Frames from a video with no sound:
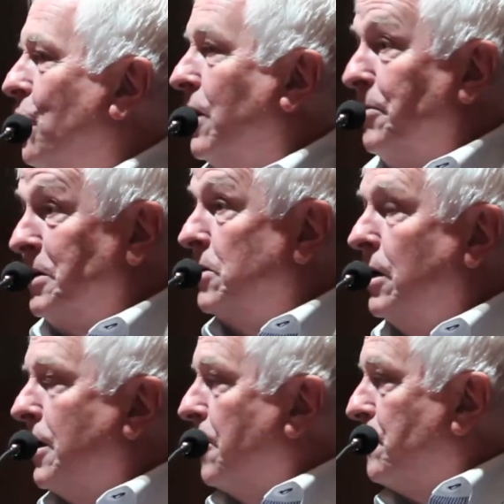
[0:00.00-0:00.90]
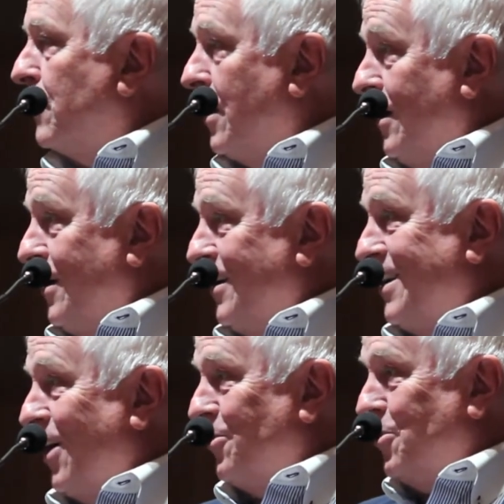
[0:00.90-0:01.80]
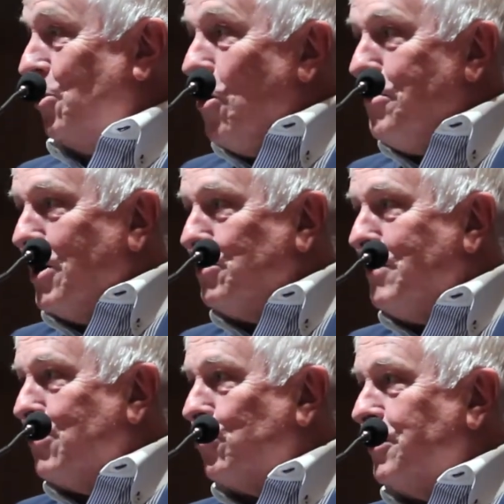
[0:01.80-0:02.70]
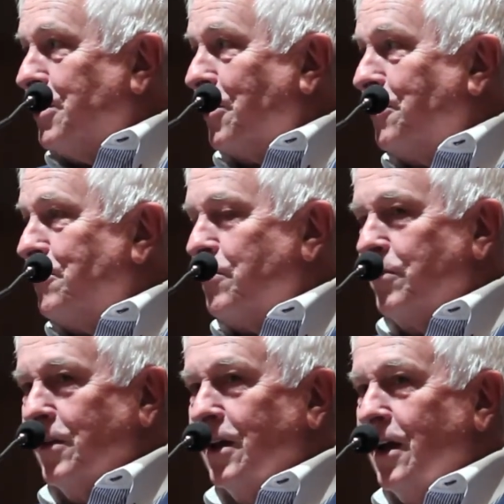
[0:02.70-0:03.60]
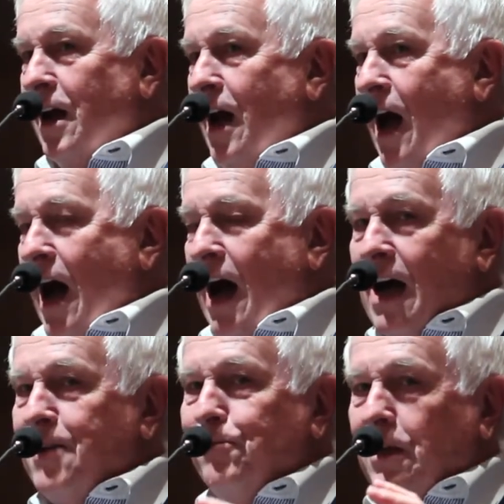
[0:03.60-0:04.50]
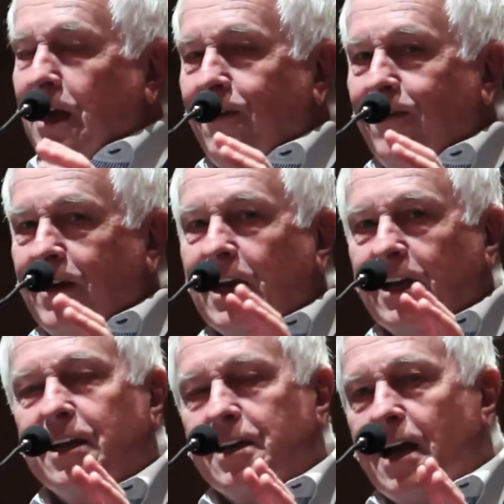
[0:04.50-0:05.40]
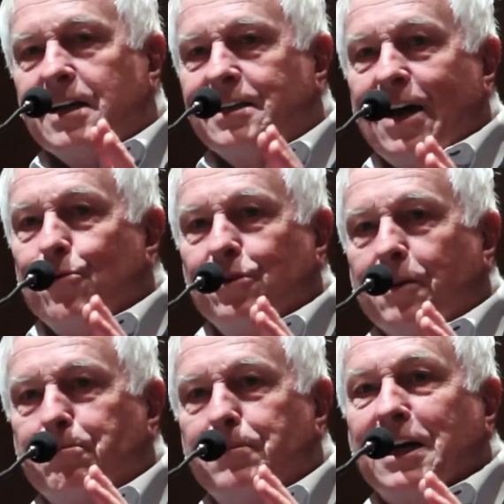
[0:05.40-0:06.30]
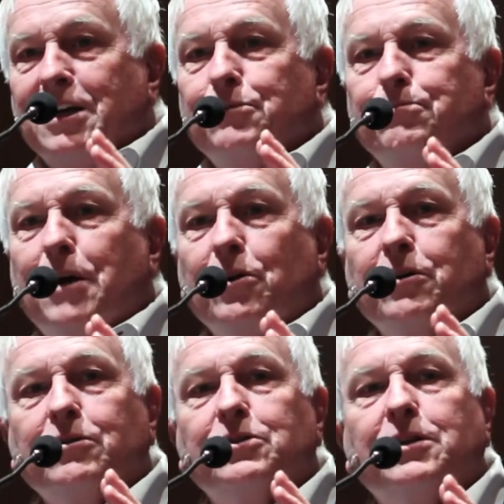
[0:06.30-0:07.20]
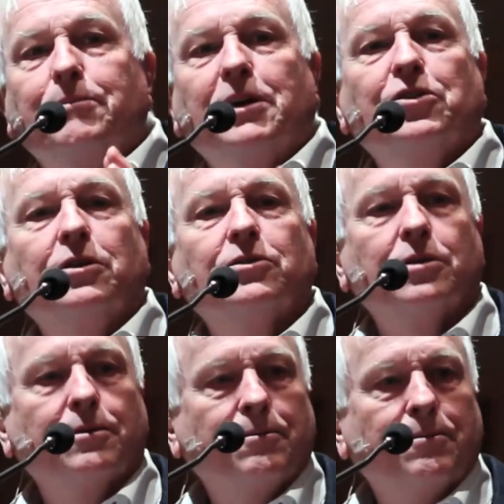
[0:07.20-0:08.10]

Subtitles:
Well, let me tell you, now, you all mark my word here. I believe it can knock down one of the biggest barriers to missions.